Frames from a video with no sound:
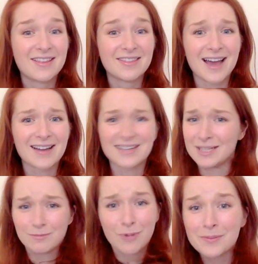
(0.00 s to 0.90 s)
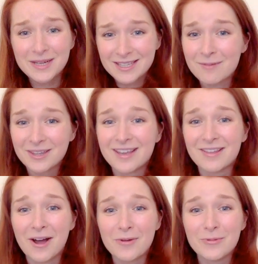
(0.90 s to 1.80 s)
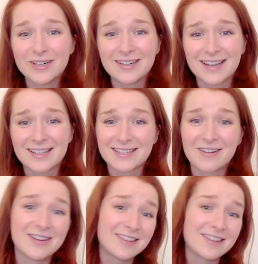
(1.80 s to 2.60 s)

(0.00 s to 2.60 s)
that is probably something that I wouldn't necessarily